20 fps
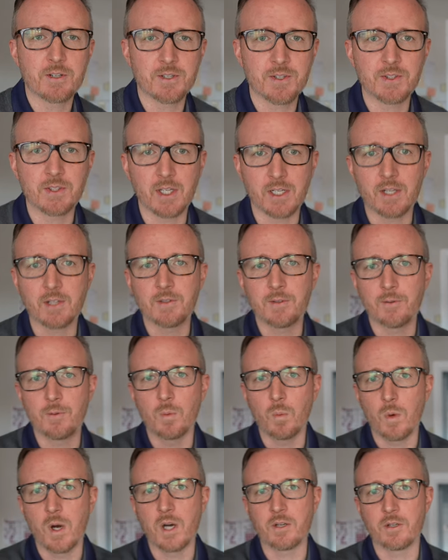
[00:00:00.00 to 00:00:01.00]
just sticking to
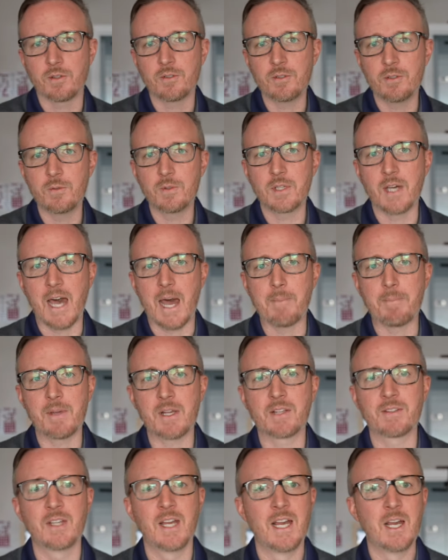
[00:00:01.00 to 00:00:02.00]
one or two
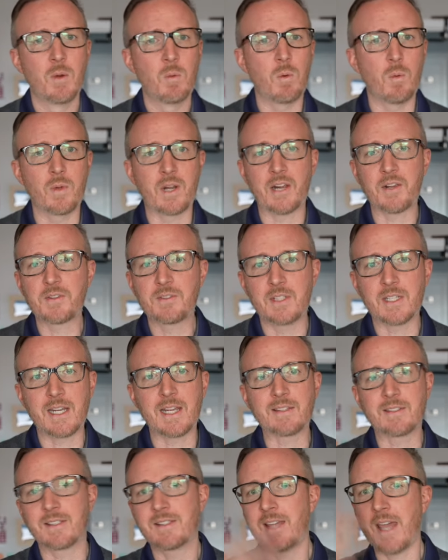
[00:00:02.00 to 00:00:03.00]
topics? Well, when I was
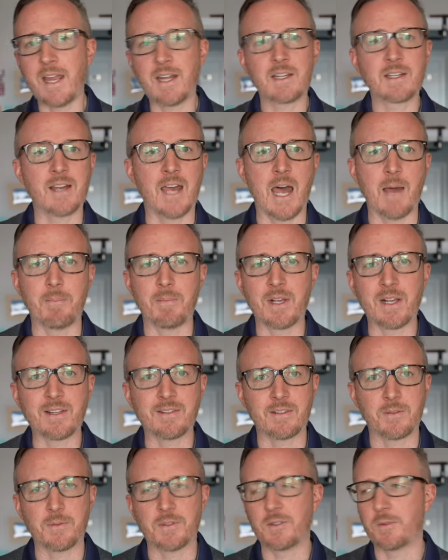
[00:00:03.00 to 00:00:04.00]
sticking to 10
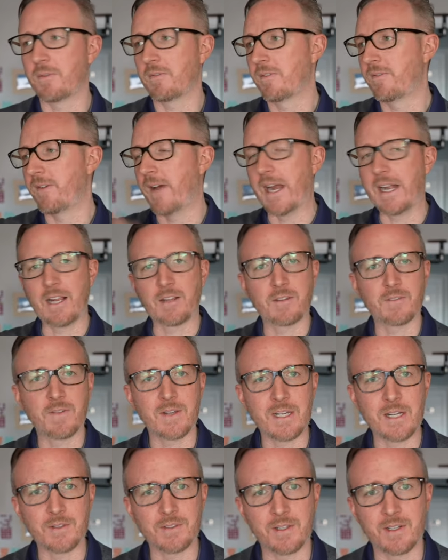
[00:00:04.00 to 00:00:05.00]
topics, I was doing finance
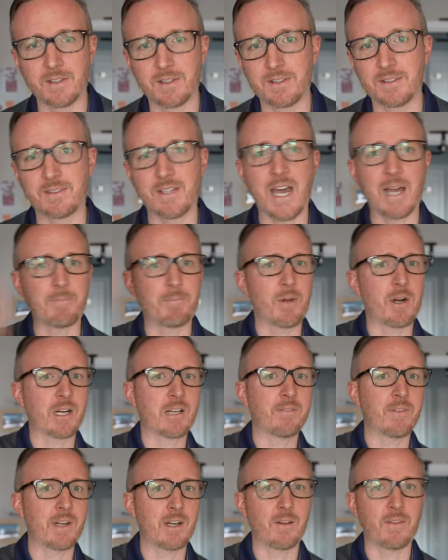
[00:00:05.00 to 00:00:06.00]
videos, I did a stock
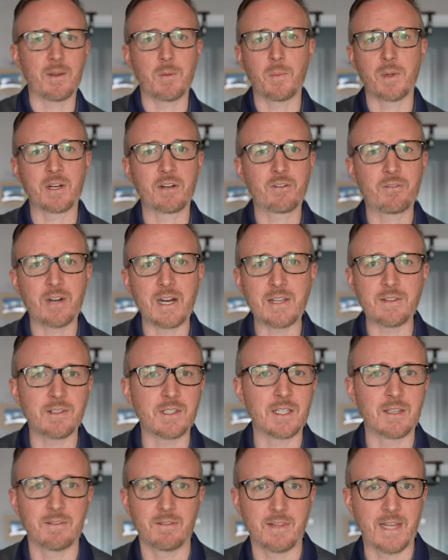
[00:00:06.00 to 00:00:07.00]
market video that went
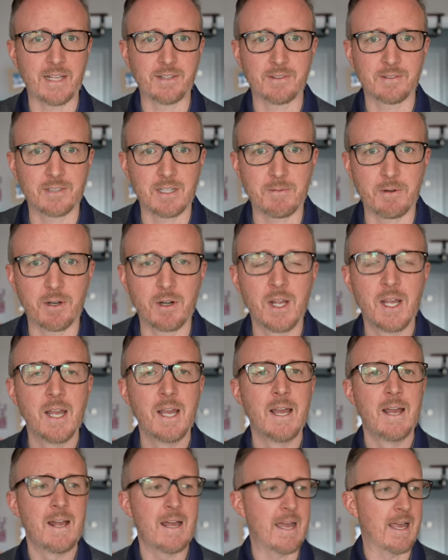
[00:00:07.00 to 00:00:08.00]
crazy last summer,
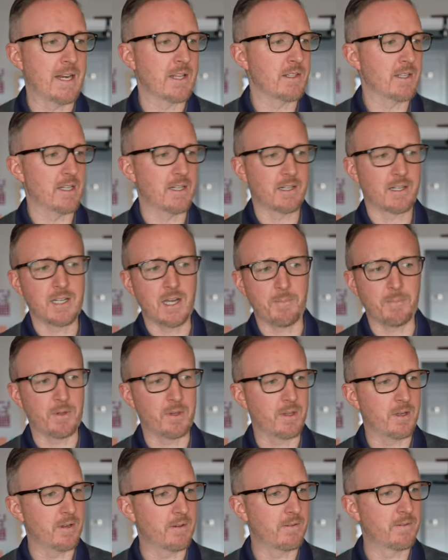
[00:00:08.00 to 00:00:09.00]
and I did a
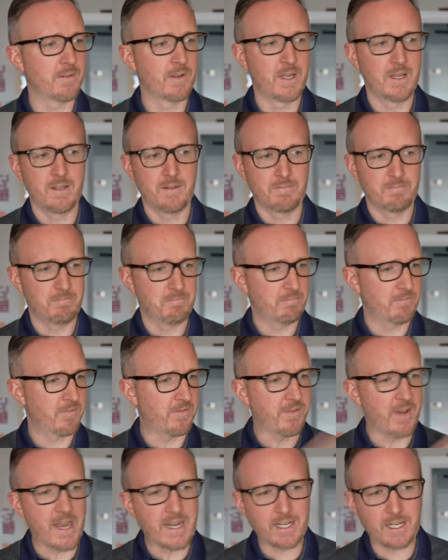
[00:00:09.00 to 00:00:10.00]
couple of
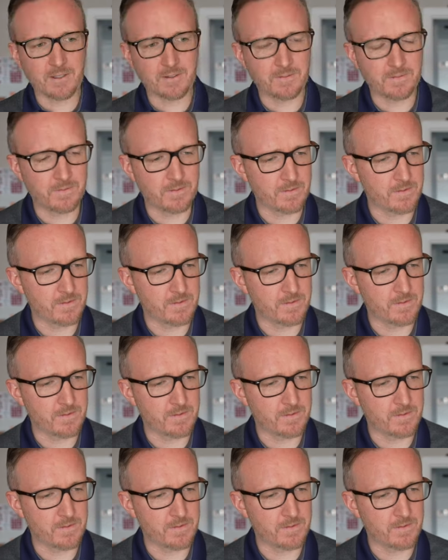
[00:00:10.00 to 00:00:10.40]
finance